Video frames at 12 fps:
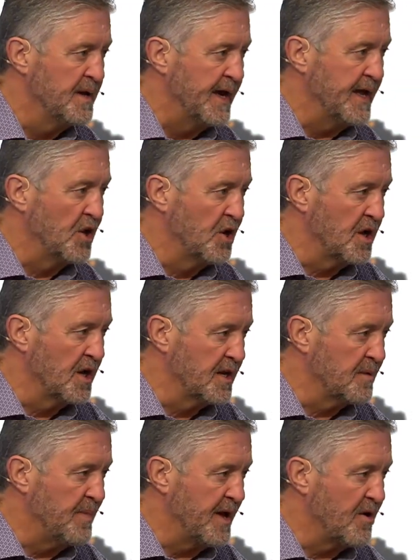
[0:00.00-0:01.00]
and look a
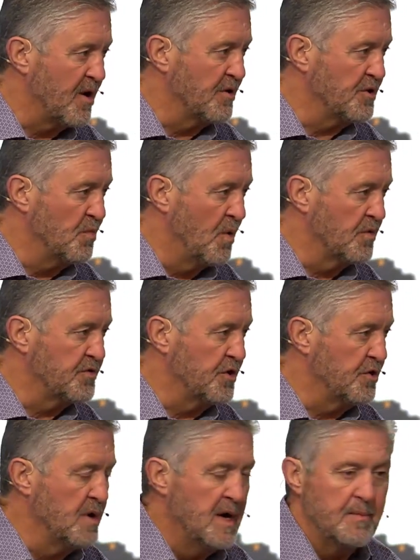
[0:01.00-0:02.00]
little better all you want
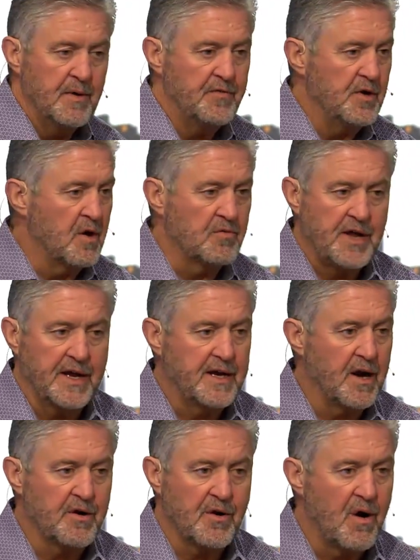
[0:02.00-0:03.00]
to, but if you don't take
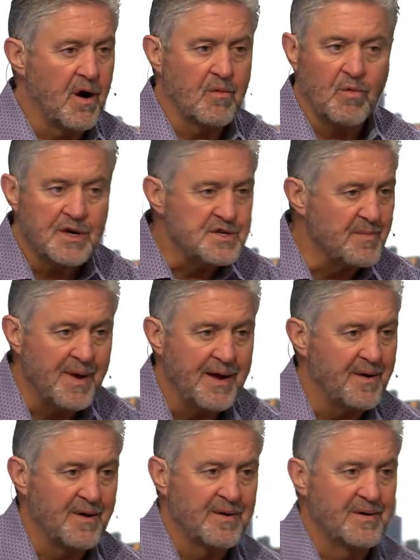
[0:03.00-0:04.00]
care of your heart, what does it
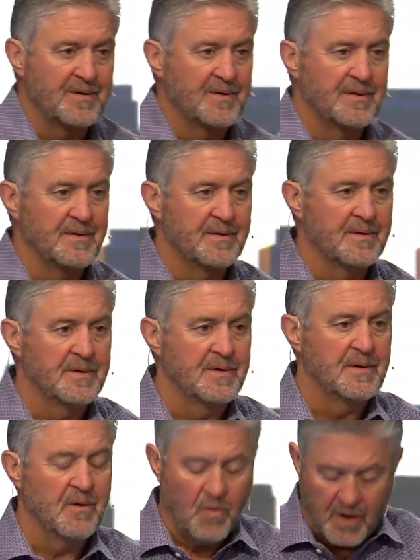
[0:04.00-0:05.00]
matter?
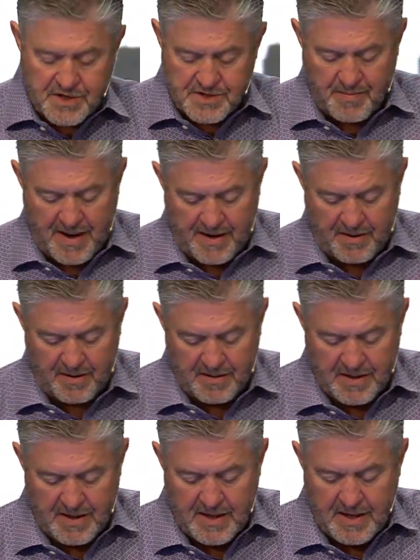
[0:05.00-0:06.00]
What does it matter?
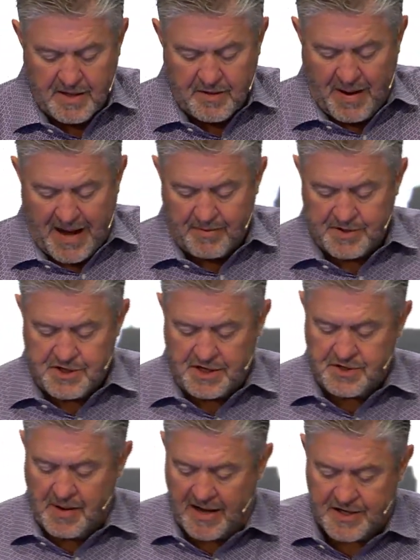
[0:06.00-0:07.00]
The Bible says,
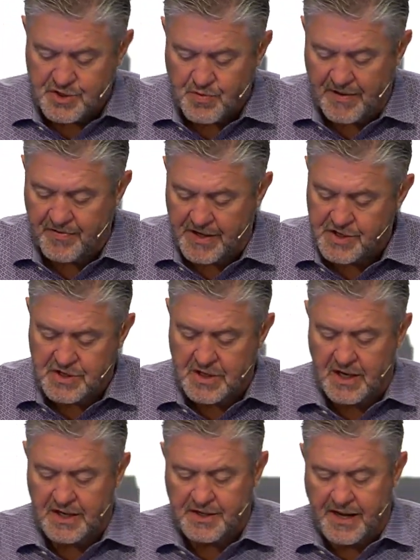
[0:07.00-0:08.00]
and I just read this
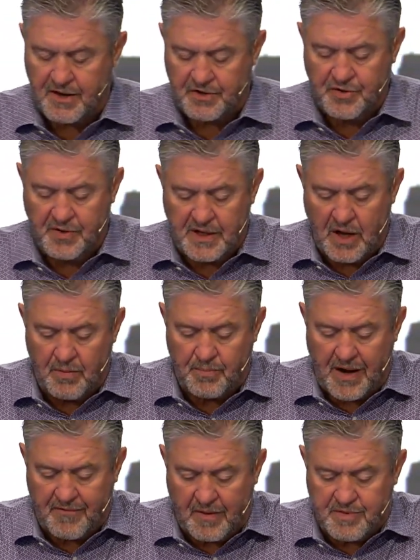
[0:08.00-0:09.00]
a day or two ago in
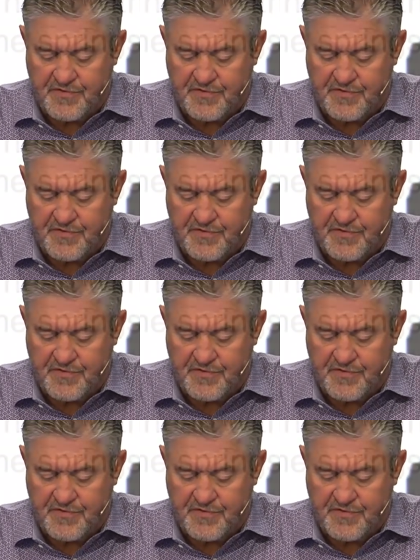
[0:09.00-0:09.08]
Proverbs